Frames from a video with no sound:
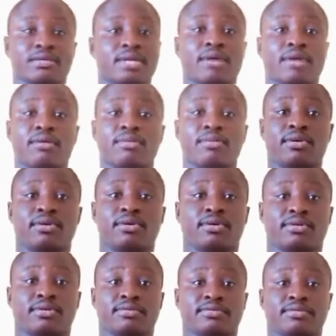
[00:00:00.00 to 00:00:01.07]
under common
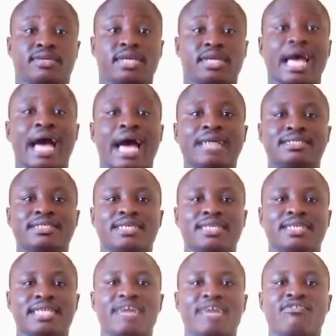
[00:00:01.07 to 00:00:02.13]
law, and
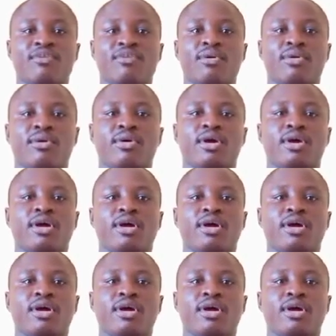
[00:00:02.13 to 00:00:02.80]
therefore